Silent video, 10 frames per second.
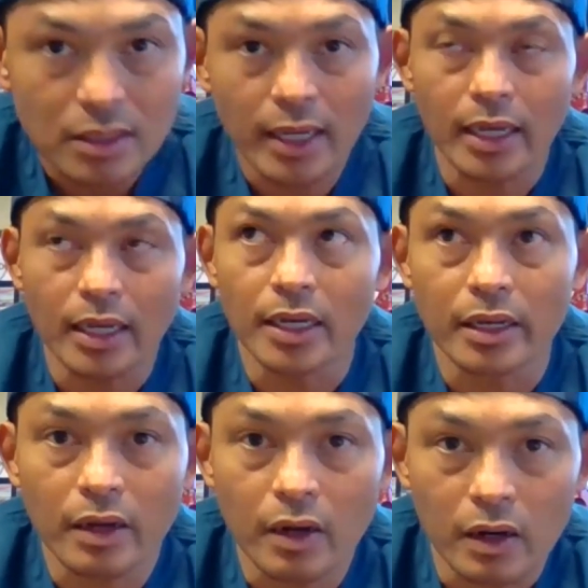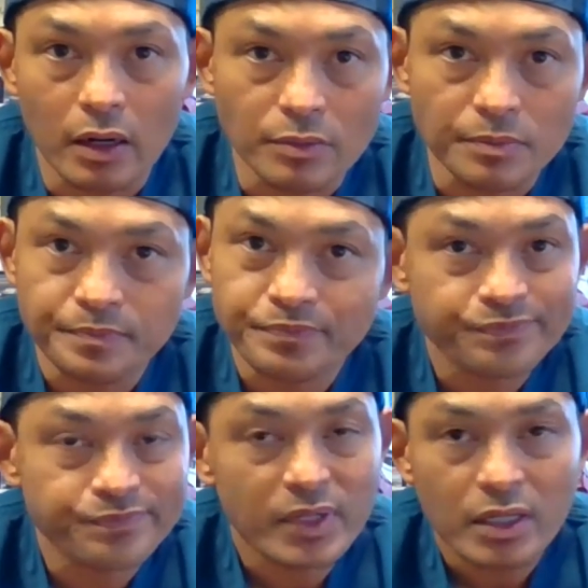And, um,
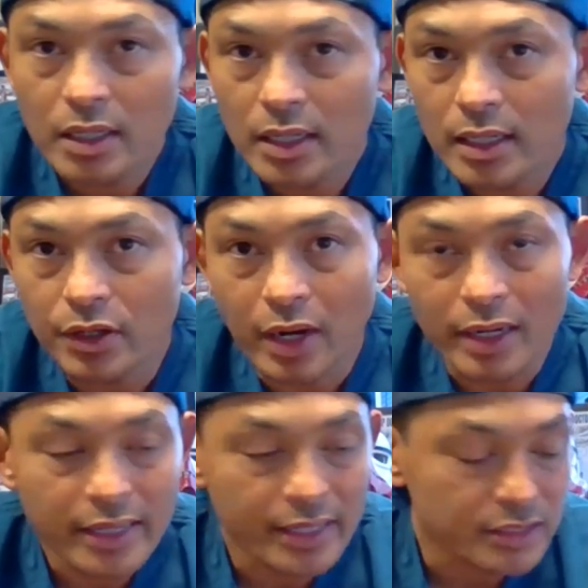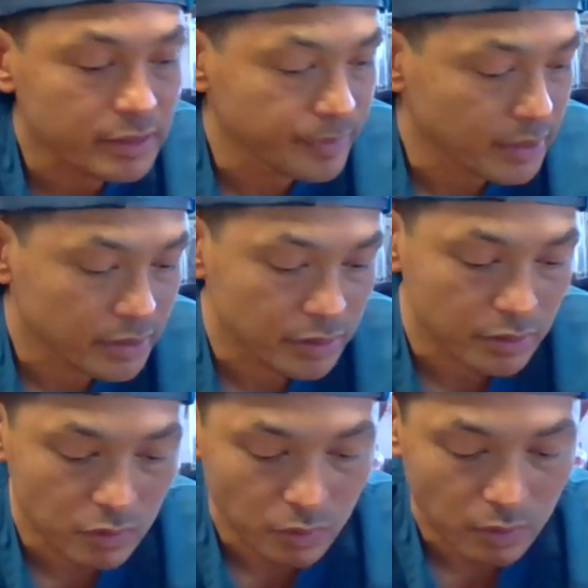you know, I can't speak
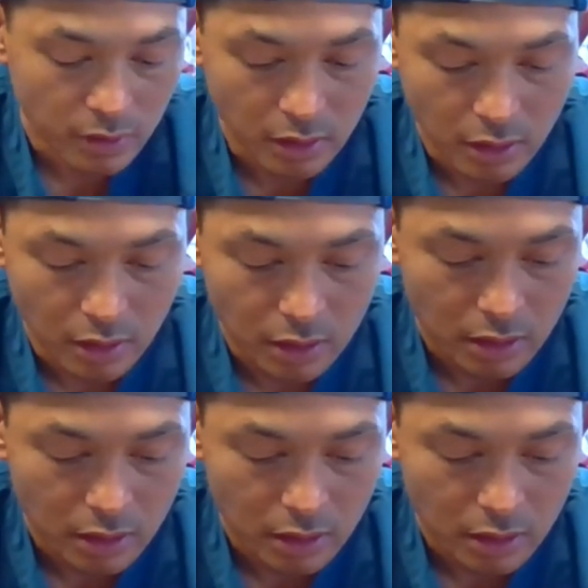to uh,